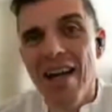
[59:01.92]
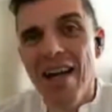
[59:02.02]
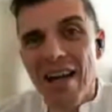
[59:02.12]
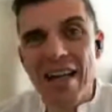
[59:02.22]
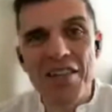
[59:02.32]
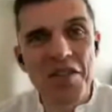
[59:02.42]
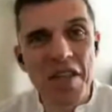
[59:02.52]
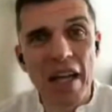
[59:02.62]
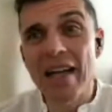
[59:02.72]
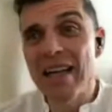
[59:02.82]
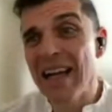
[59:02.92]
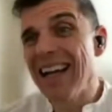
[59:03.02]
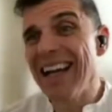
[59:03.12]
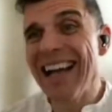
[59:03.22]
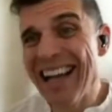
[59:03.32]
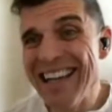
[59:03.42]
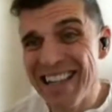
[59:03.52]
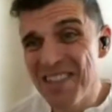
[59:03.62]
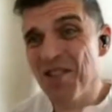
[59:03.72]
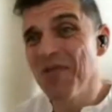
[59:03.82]
let's just and
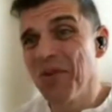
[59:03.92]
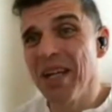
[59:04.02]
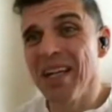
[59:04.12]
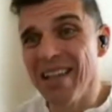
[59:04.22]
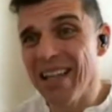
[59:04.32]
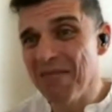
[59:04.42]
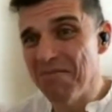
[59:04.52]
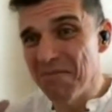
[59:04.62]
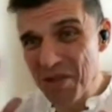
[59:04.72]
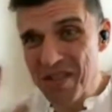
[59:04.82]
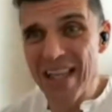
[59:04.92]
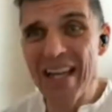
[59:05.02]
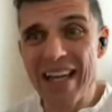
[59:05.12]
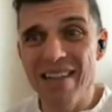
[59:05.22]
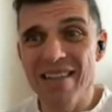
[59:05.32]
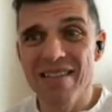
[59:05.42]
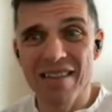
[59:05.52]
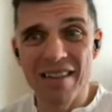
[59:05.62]
let's not forget, and much as I hate this,